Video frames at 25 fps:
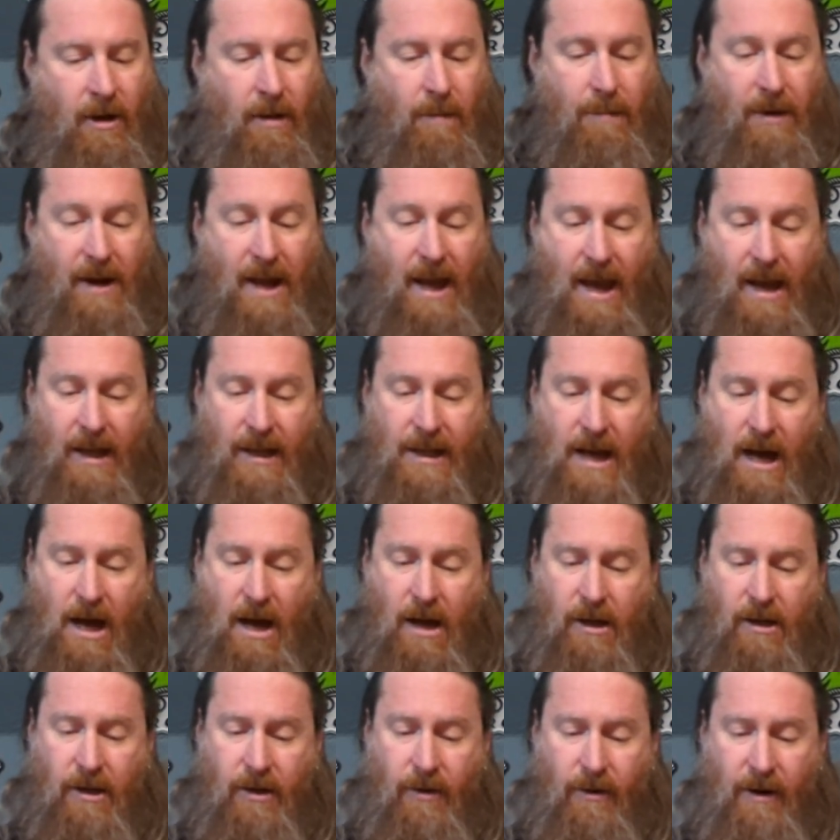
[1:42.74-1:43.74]
But
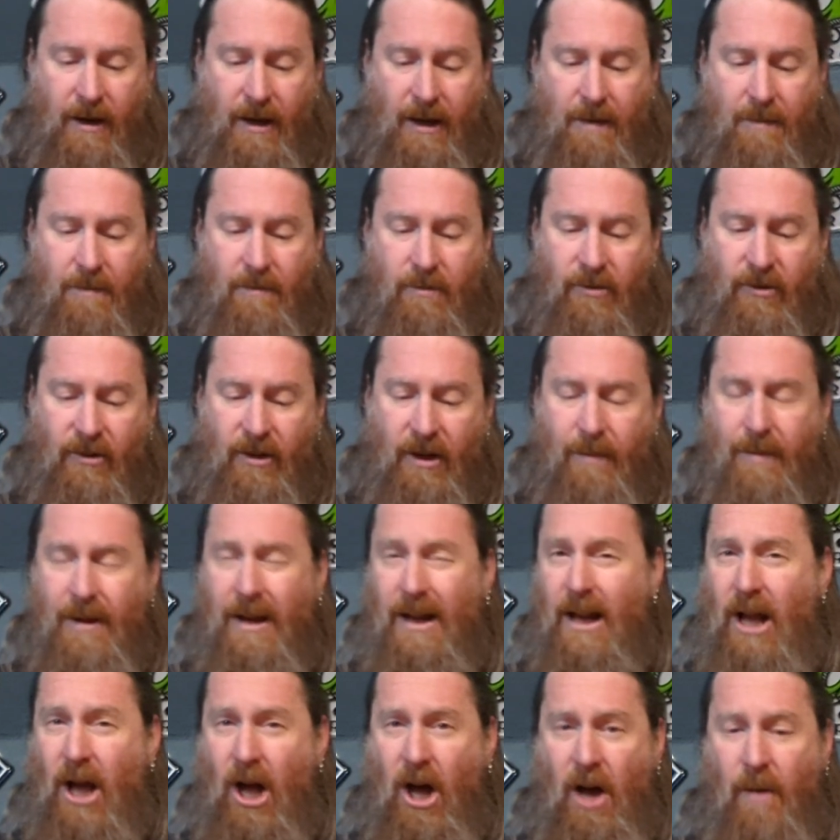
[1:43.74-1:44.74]
eggnog, cream,
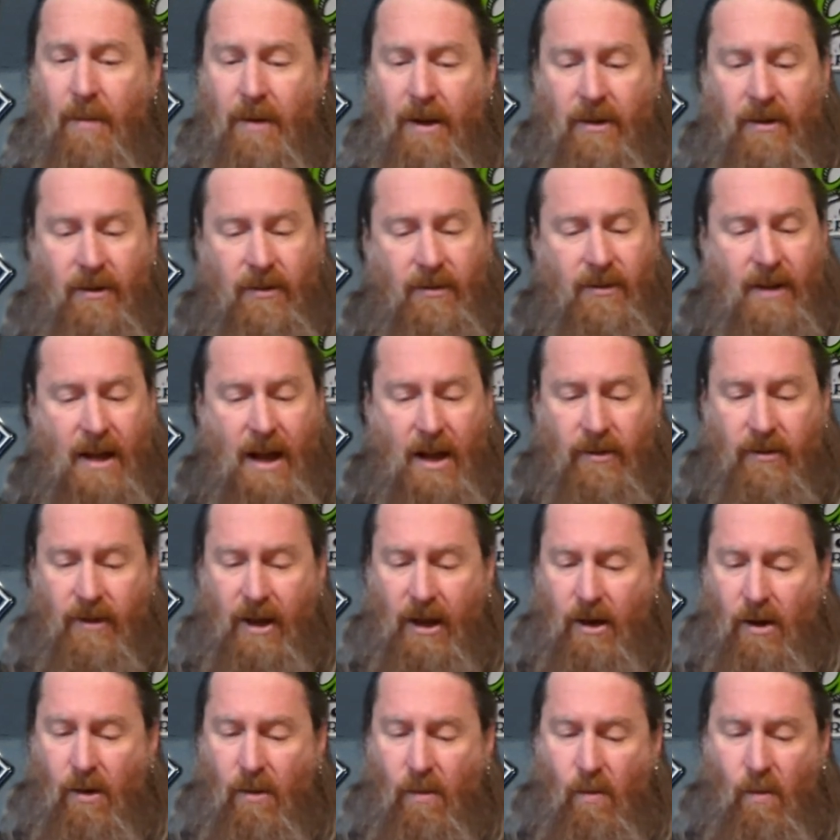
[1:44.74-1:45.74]
cinnamon, and almonds sounds
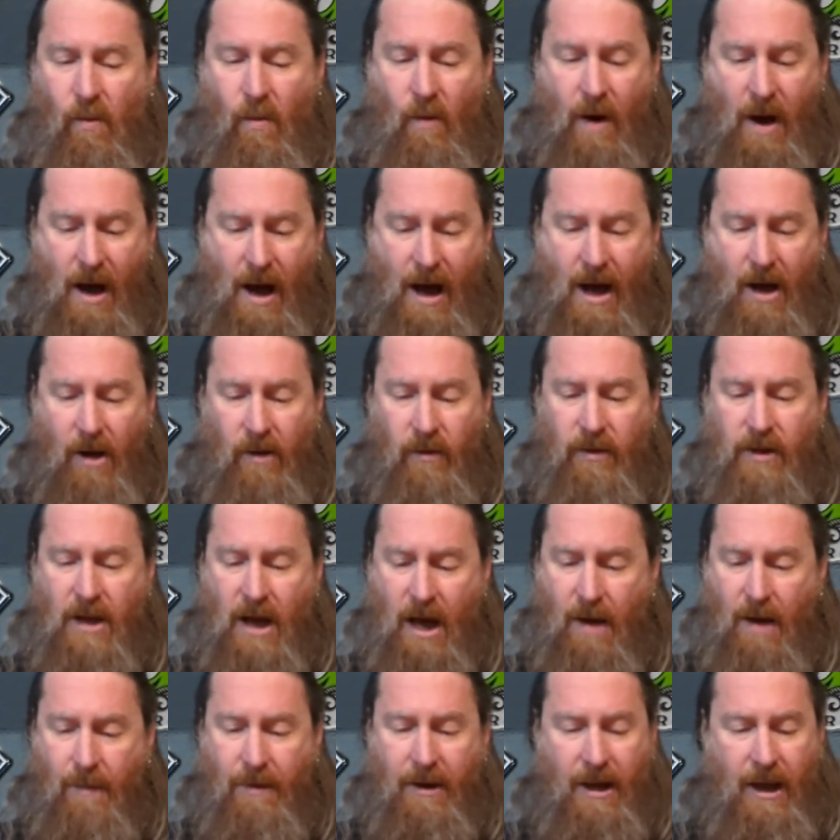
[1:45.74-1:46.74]
like a wild
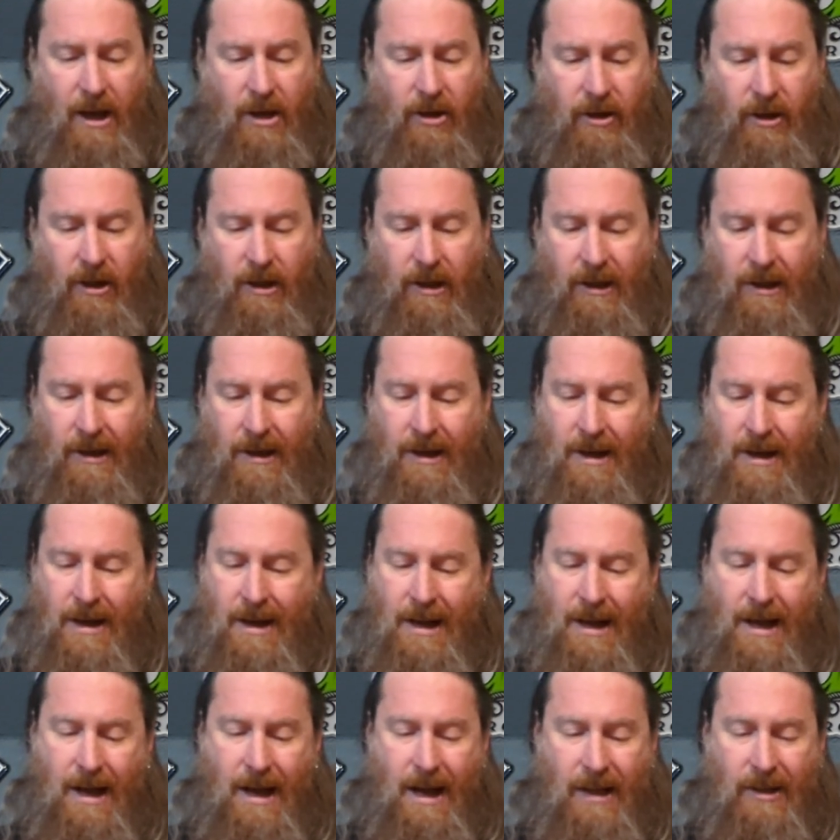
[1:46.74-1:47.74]
combination,
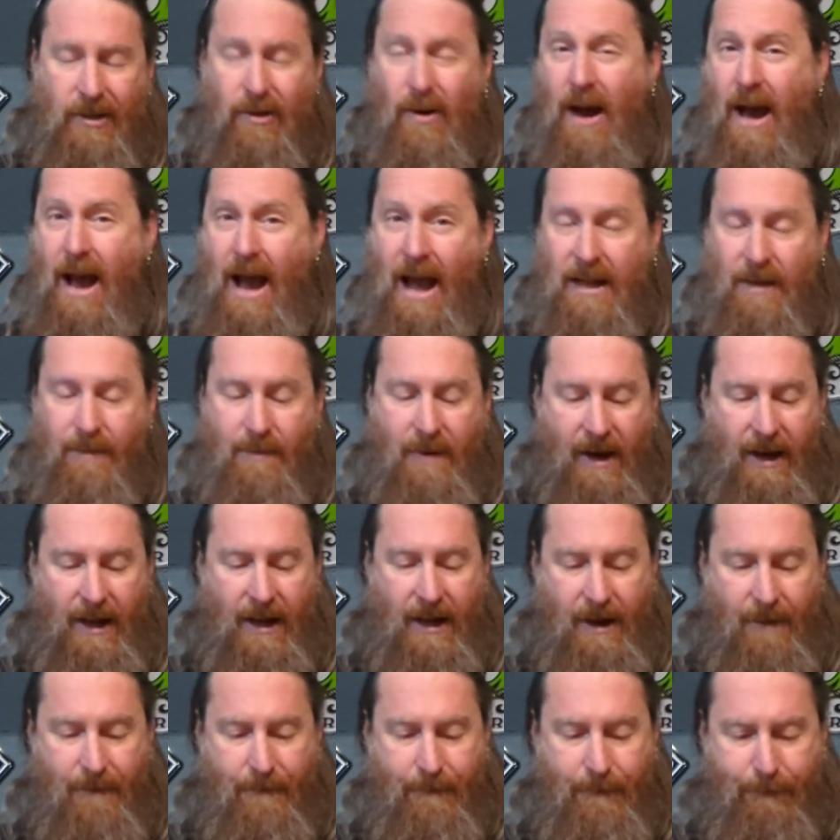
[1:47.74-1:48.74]
and so I had to pick
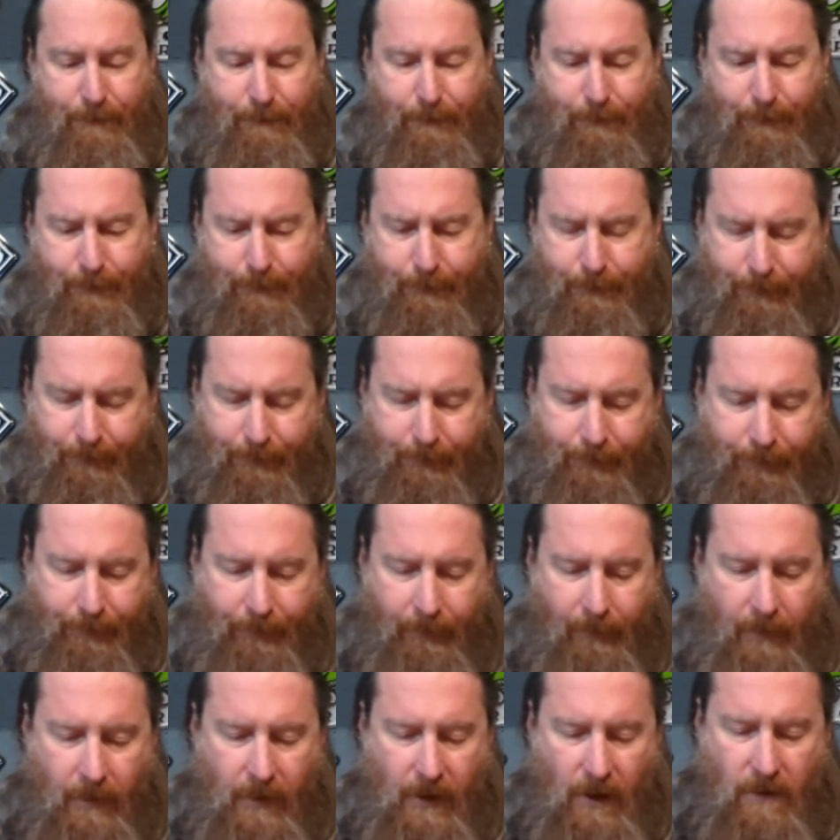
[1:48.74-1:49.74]
it up.
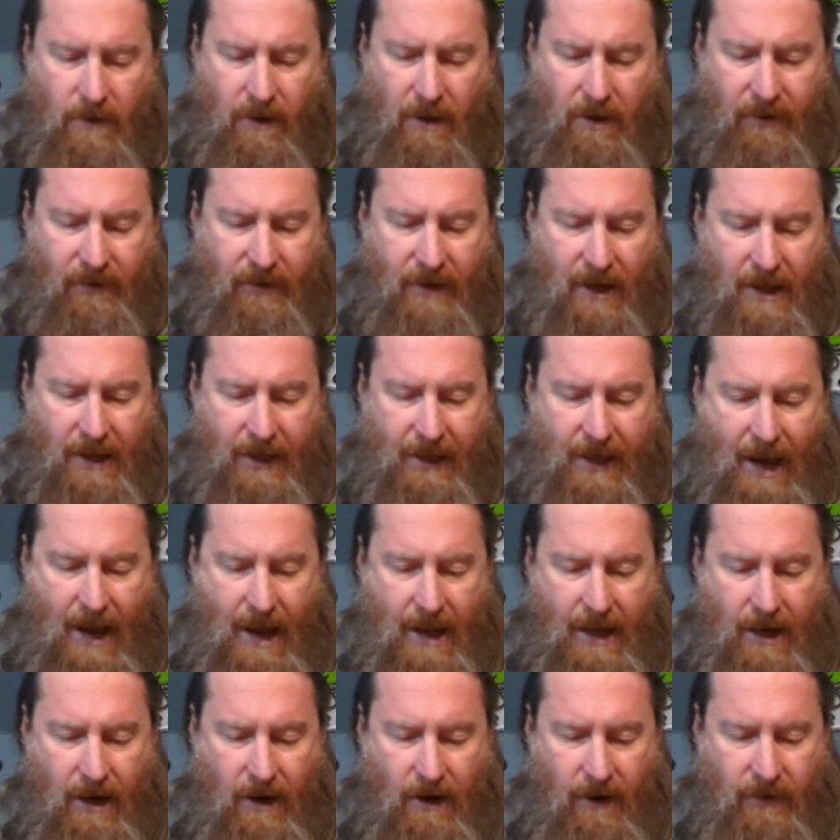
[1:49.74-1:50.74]
On the other side of the
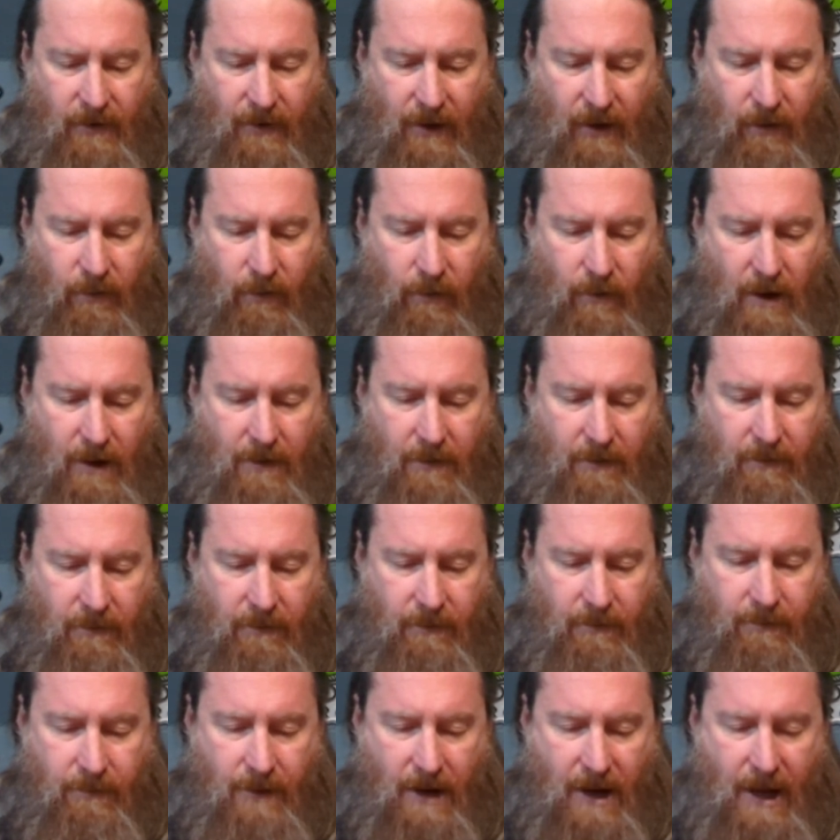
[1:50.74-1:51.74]
can here, it says
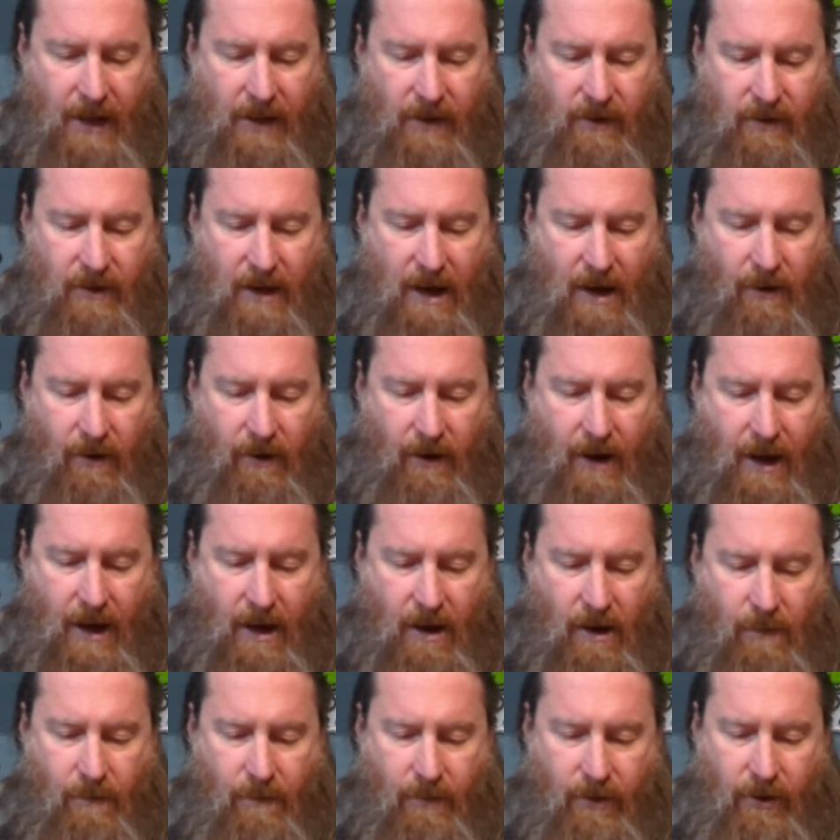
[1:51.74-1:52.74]
1 pint sour
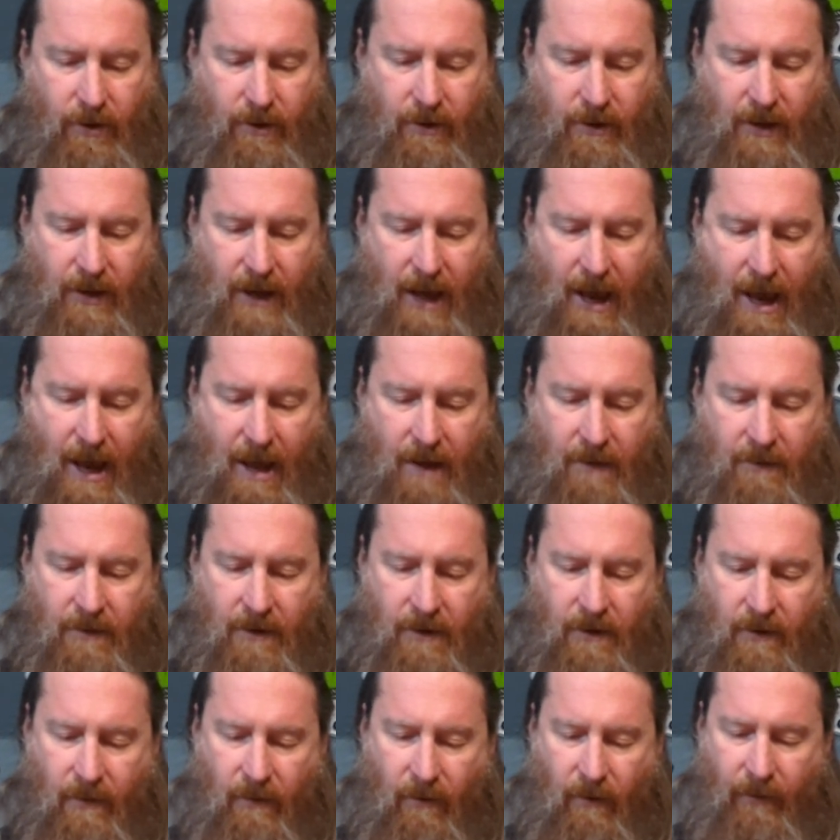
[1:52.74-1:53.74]
ale, brewed and
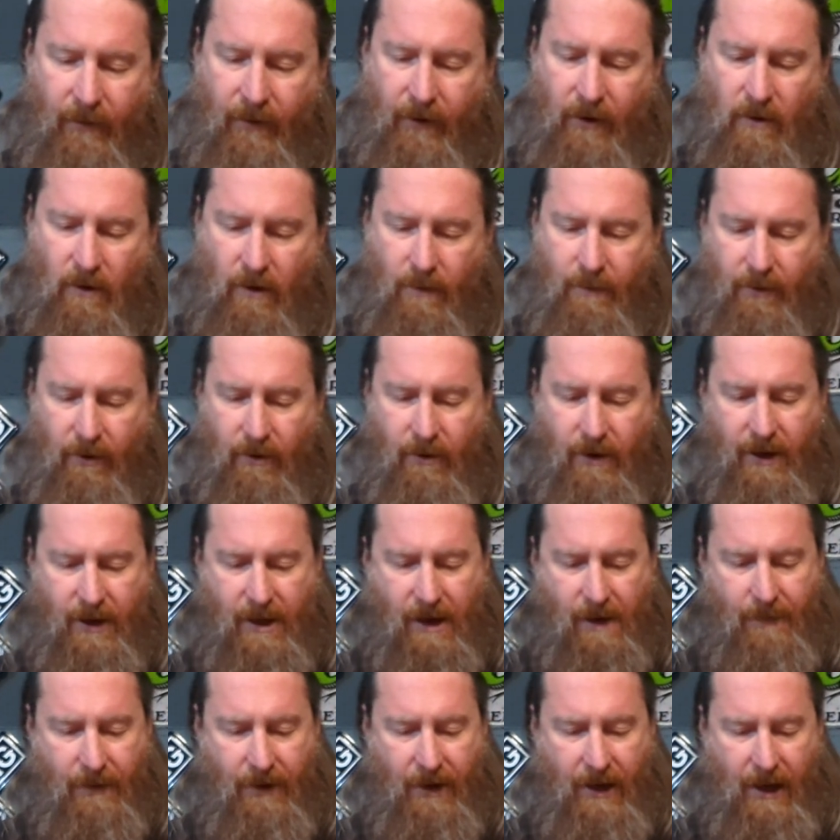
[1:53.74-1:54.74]
canned 450 North Brewing
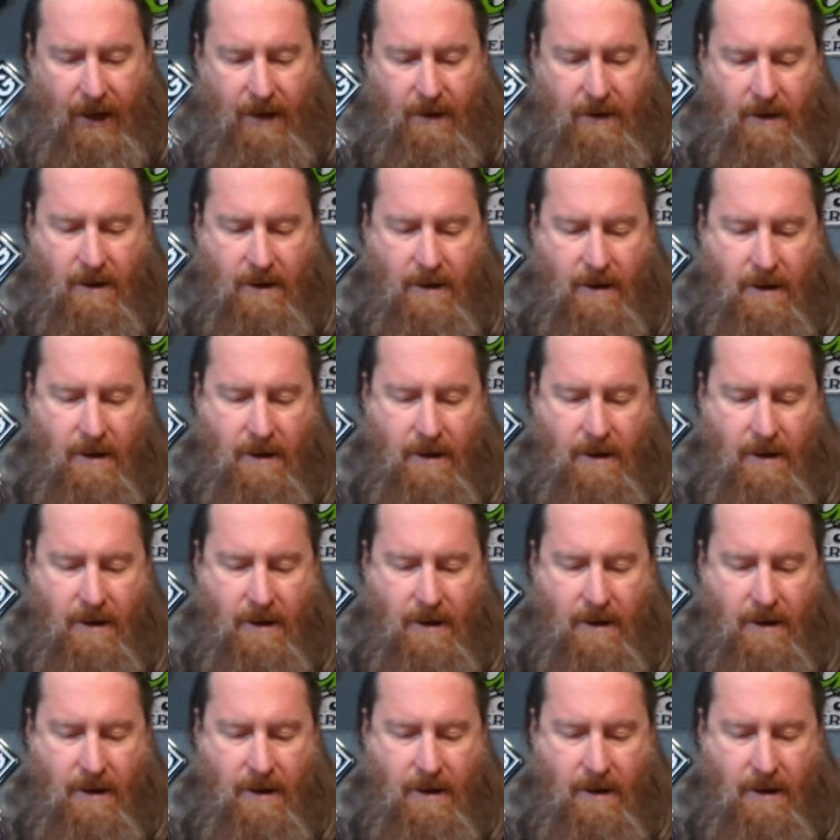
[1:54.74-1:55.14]
Company.